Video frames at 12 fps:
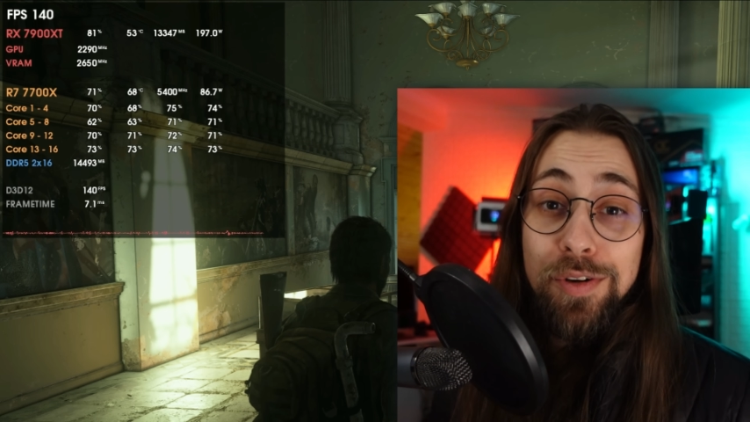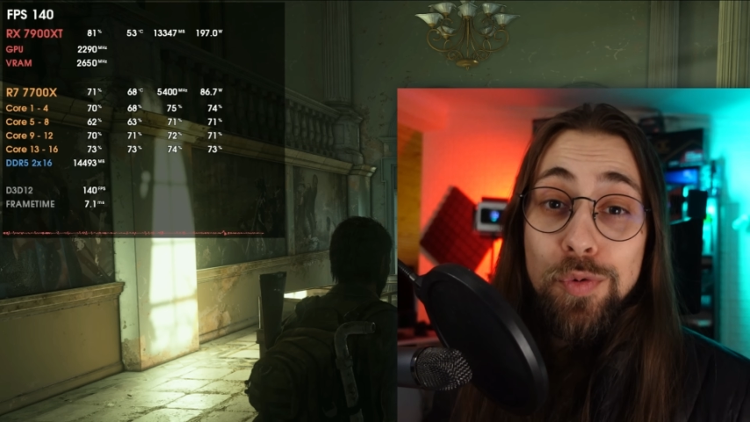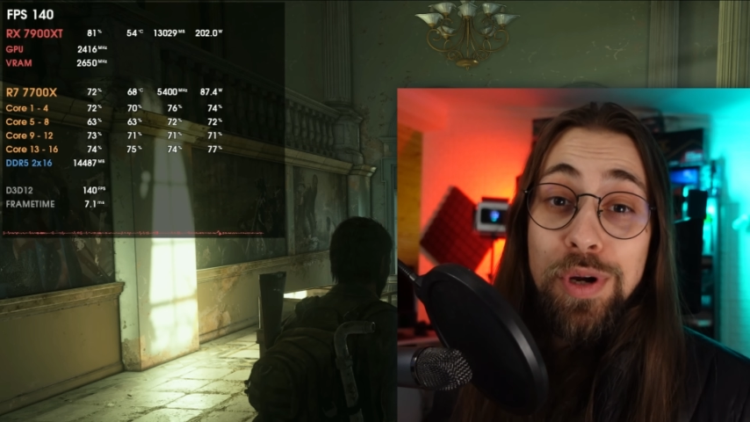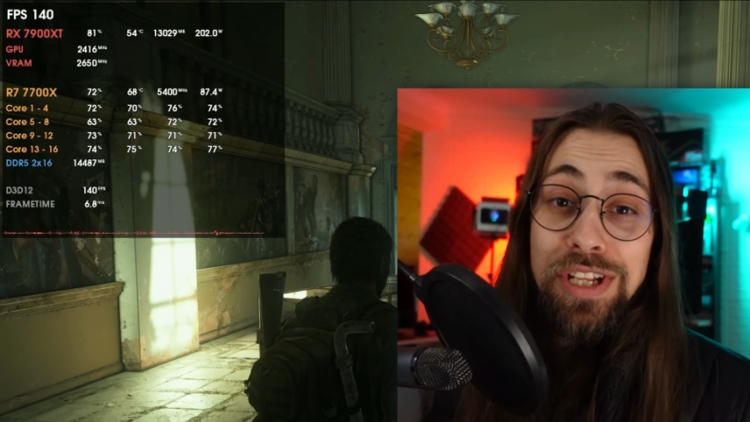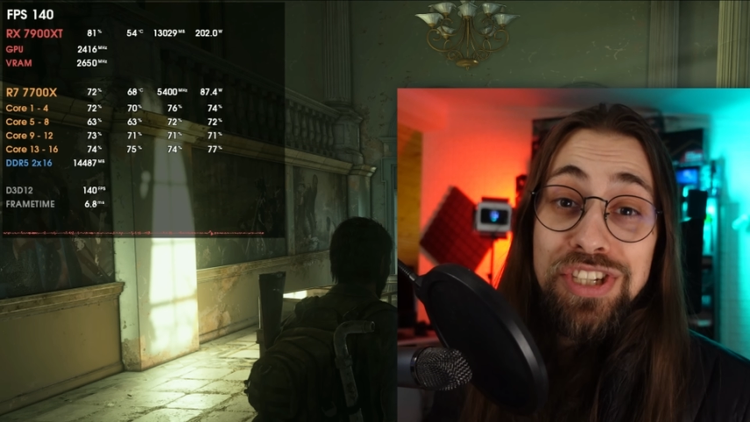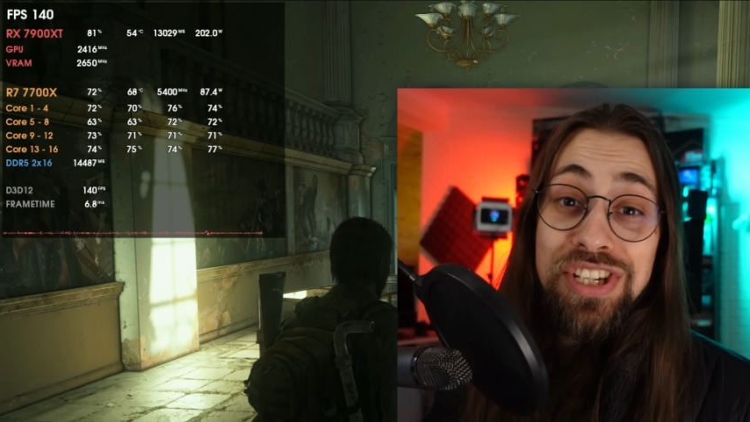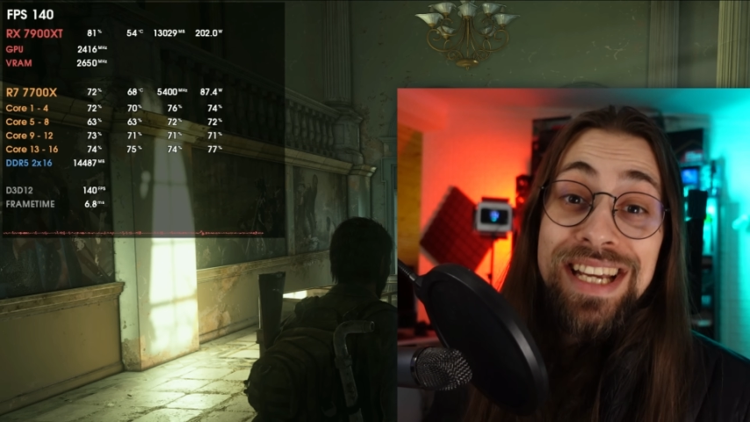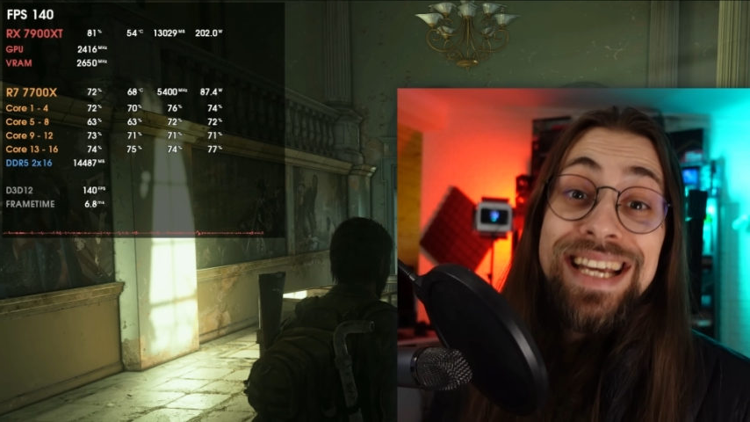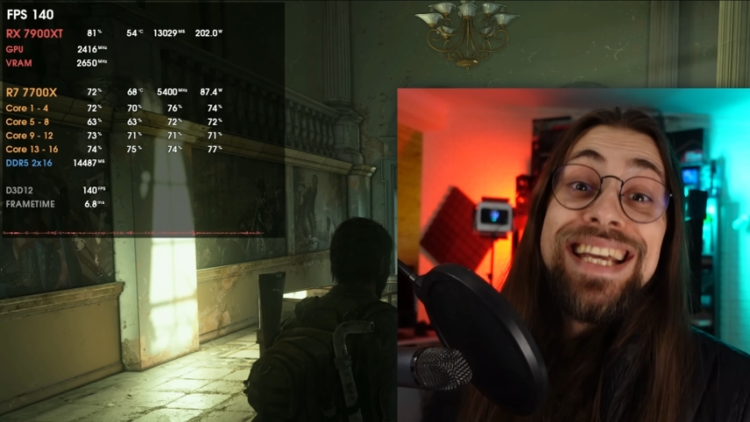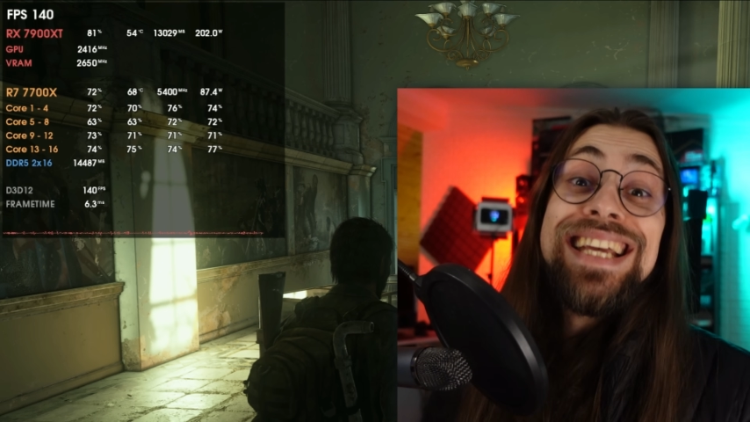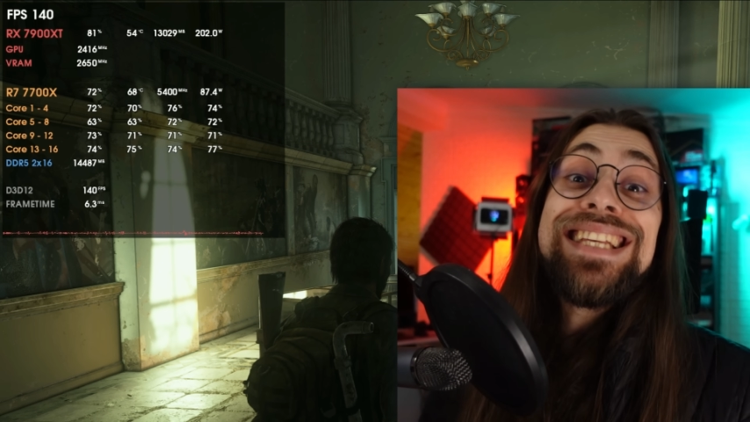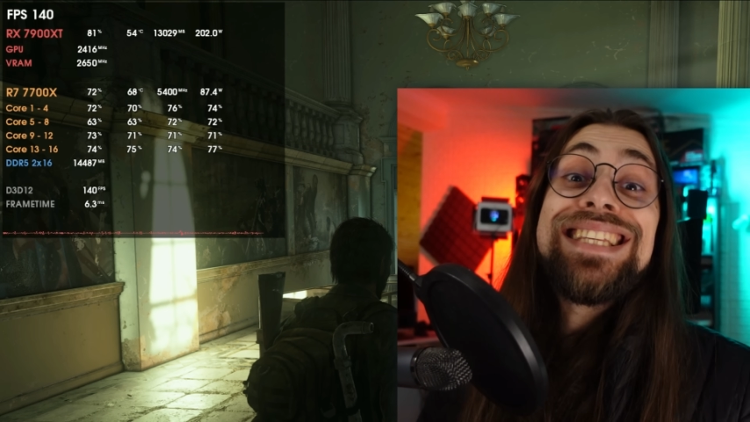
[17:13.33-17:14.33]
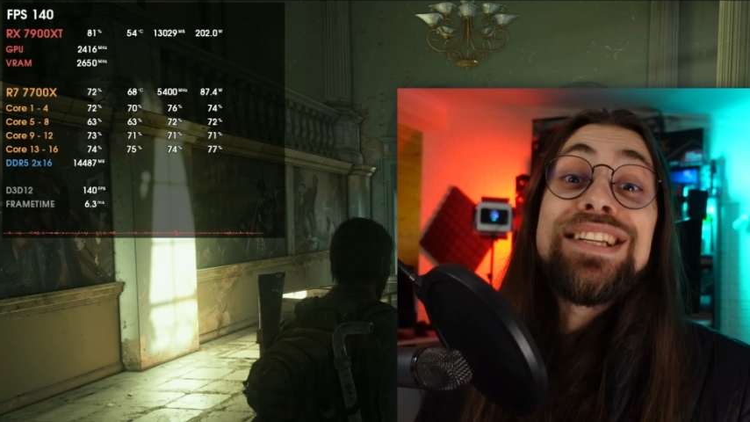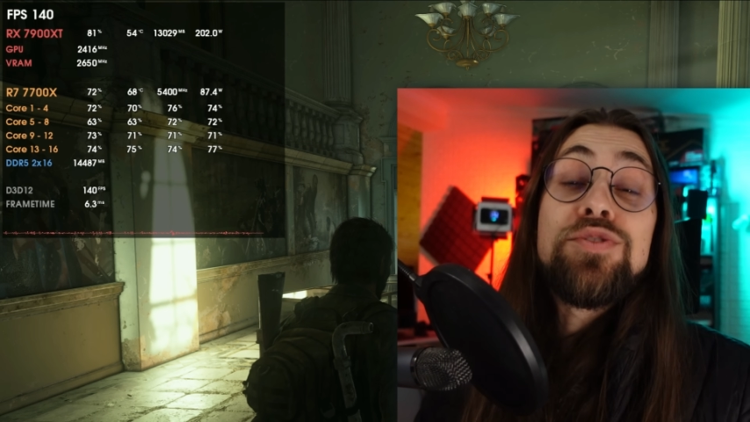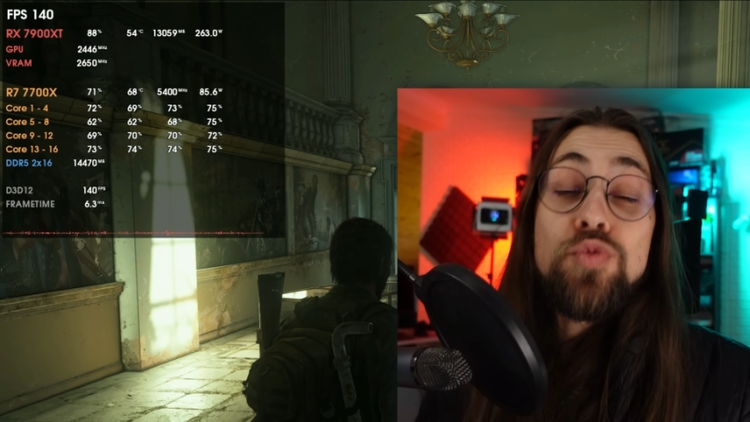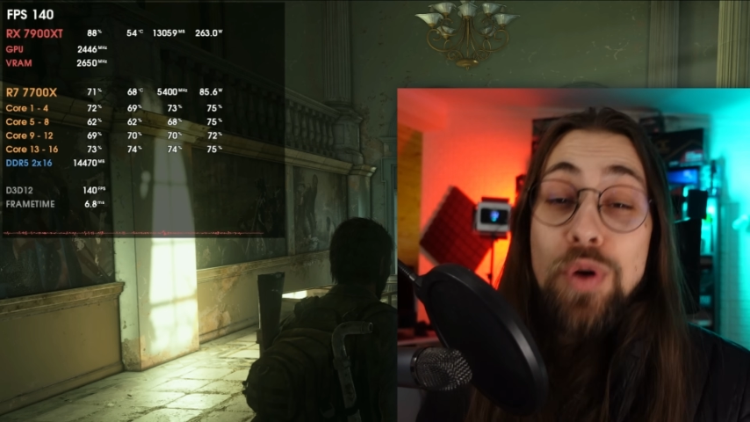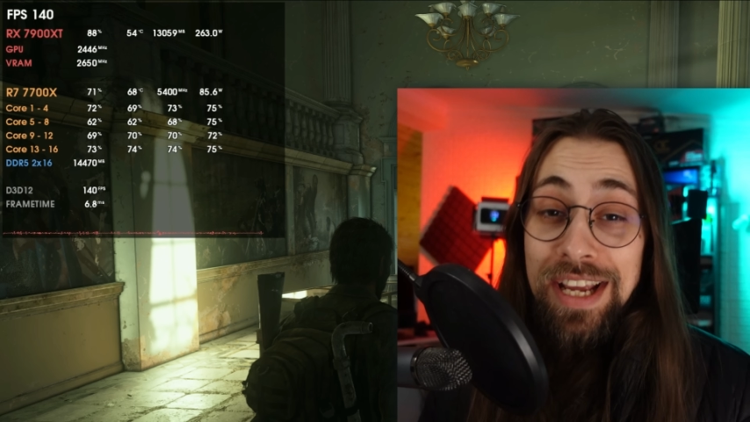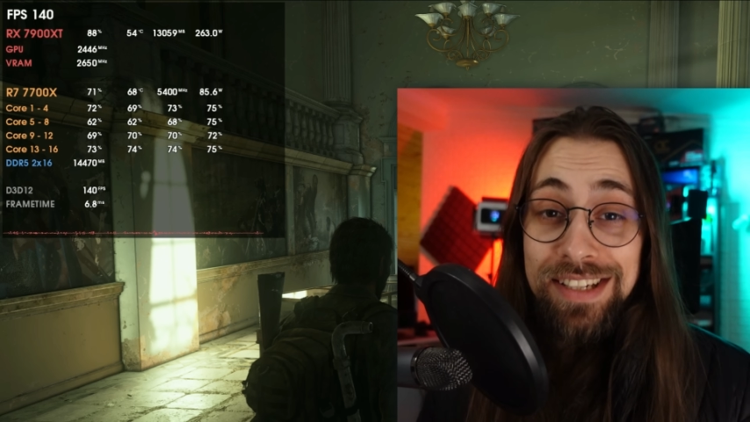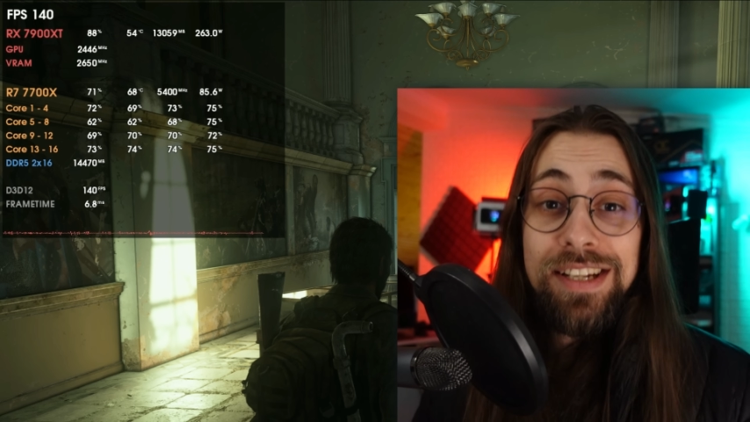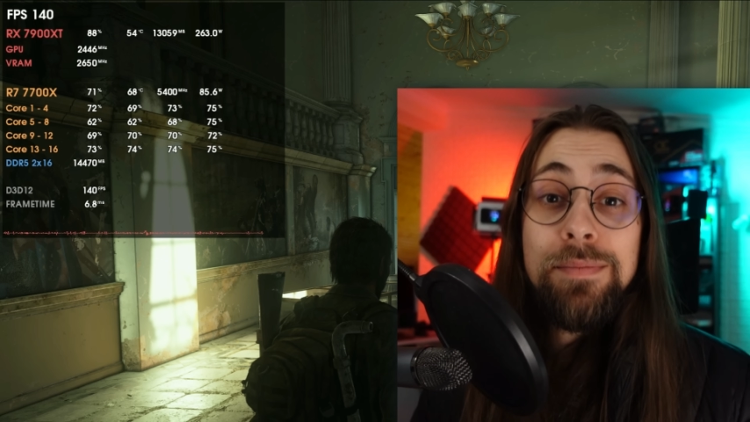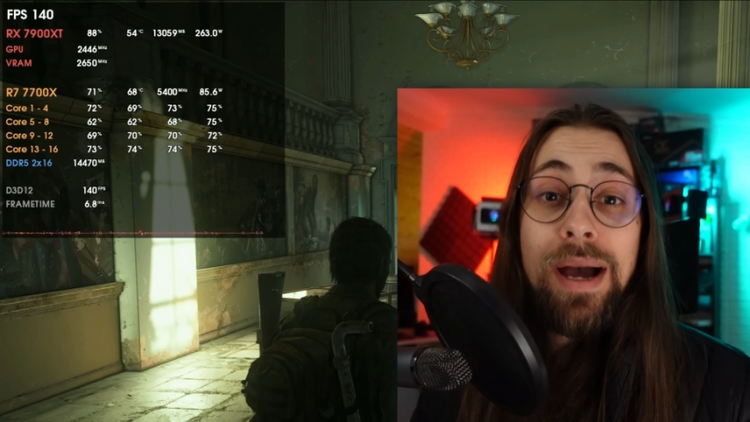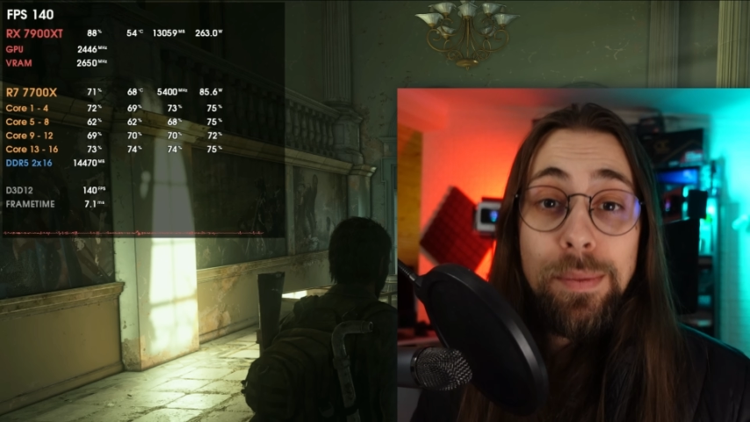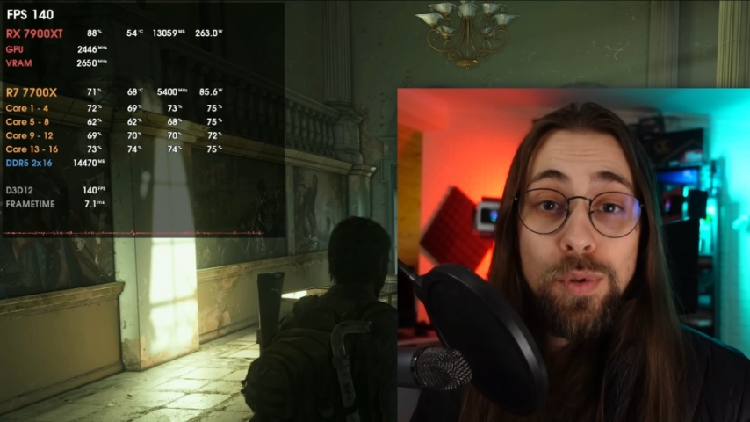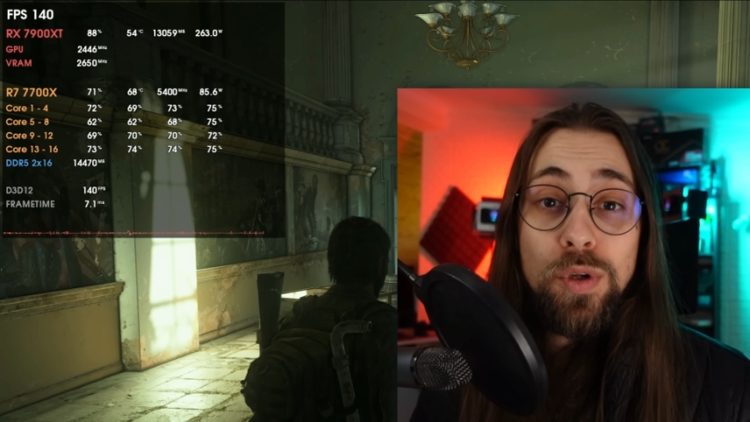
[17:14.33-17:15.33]
which is great in
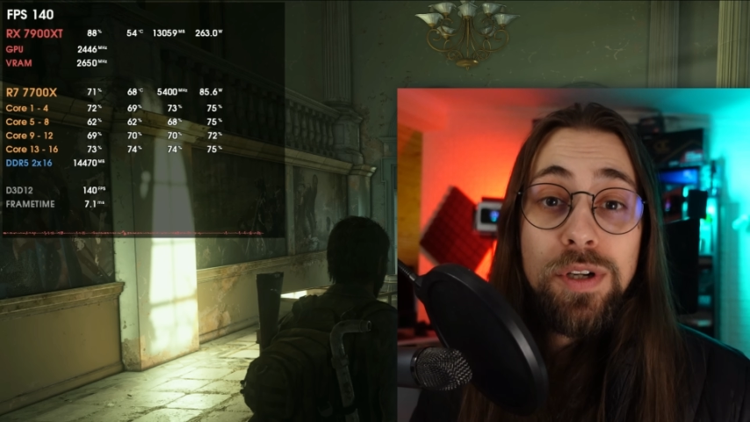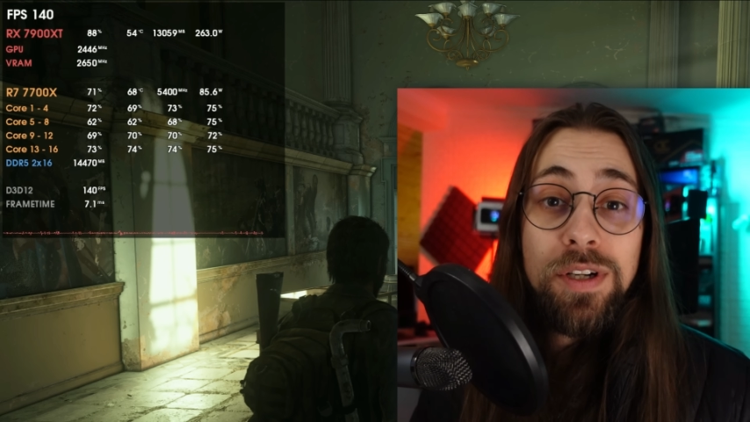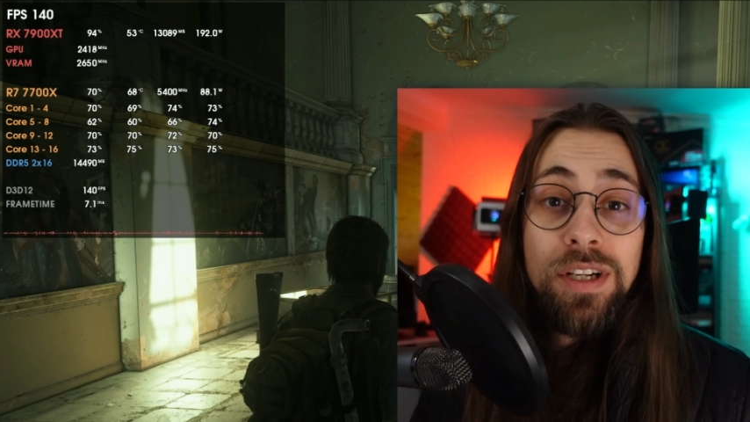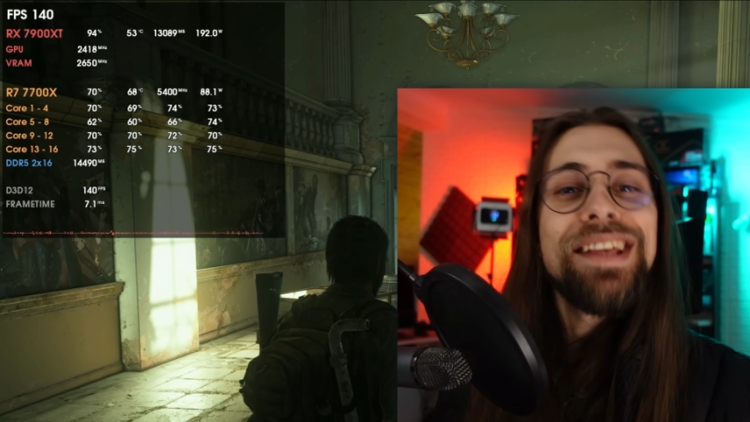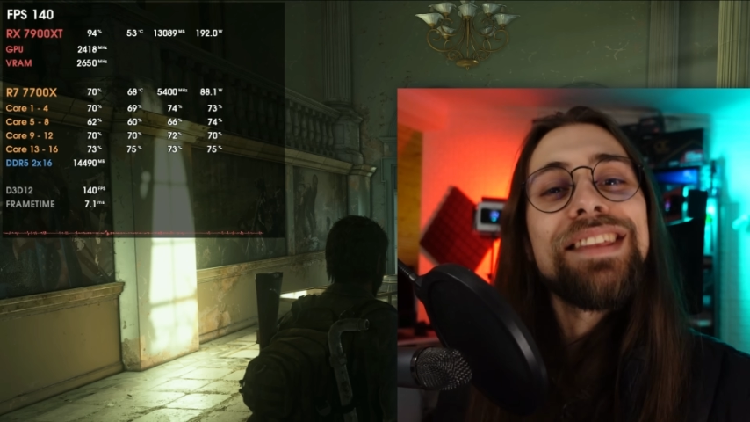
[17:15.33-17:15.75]
my book.